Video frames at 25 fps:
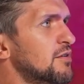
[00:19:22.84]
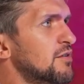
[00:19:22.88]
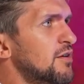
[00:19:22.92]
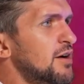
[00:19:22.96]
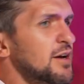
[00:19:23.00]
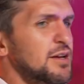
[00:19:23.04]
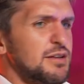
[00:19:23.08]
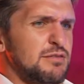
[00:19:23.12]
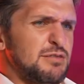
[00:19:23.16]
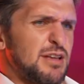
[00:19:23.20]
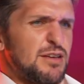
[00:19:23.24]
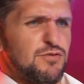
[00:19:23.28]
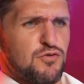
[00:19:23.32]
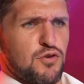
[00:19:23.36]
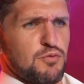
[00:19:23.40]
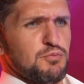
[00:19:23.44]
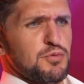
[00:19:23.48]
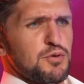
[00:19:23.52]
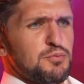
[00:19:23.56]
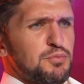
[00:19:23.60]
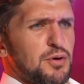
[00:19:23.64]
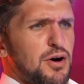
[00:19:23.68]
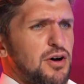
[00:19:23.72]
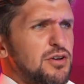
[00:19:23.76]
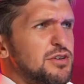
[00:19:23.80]
Right? They've got
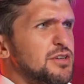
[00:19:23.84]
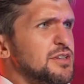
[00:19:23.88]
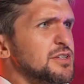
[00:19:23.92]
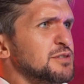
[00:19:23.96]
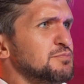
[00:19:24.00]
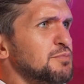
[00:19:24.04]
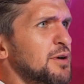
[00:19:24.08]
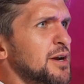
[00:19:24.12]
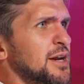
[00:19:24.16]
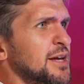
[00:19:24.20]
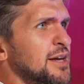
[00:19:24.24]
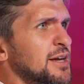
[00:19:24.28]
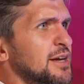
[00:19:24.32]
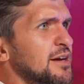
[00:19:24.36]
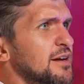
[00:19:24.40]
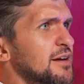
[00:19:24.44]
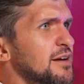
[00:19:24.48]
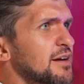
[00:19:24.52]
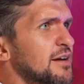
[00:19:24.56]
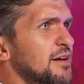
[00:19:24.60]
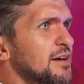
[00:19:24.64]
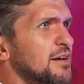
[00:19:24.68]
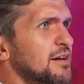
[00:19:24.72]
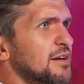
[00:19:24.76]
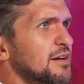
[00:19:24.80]
Mubadala's money.
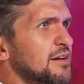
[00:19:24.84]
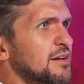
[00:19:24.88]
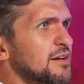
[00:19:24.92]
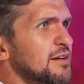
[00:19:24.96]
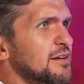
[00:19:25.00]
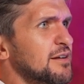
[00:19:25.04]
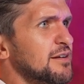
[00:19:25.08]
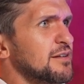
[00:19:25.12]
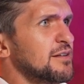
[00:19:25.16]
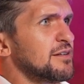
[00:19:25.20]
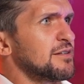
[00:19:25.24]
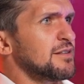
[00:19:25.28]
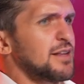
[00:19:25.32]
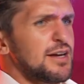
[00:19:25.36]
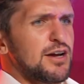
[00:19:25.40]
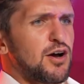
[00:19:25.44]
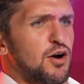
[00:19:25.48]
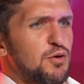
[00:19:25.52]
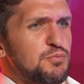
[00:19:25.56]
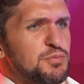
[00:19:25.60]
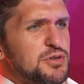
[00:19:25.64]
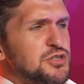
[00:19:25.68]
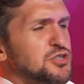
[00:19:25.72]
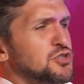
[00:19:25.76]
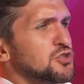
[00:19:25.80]
They
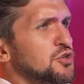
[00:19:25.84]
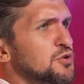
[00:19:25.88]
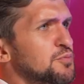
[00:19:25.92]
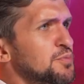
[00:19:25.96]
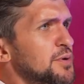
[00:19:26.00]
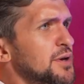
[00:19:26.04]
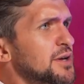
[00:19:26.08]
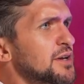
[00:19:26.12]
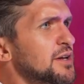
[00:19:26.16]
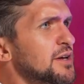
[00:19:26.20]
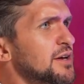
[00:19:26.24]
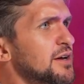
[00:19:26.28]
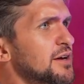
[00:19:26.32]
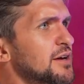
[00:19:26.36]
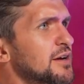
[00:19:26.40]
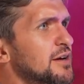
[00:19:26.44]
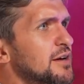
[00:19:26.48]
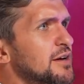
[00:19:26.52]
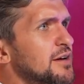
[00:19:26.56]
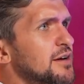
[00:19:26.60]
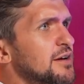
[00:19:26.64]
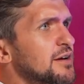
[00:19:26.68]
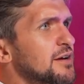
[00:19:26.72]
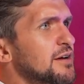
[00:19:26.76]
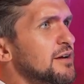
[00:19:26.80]
can't be stupid.
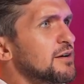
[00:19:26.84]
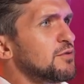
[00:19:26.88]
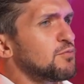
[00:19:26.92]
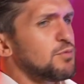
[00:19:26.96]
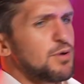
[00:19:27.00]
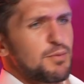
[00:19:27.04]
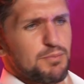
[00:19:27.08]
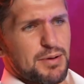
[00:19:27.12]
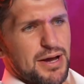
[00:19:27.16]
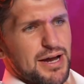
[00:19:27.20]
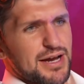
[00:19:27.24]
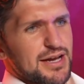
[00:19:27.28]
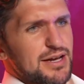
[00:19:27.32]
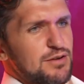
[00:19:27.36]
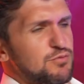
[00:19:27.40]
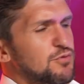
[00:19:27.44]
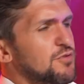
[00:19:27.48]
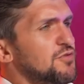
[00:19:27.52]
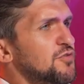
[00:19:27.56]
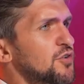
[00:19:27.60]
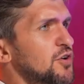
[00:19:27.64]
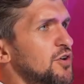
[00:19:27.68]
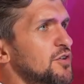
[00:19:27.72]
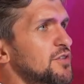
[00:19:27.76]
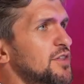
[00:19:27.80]
We're back it, we'll
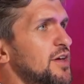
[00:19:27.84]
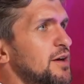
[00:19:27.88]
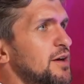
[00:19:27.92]
follow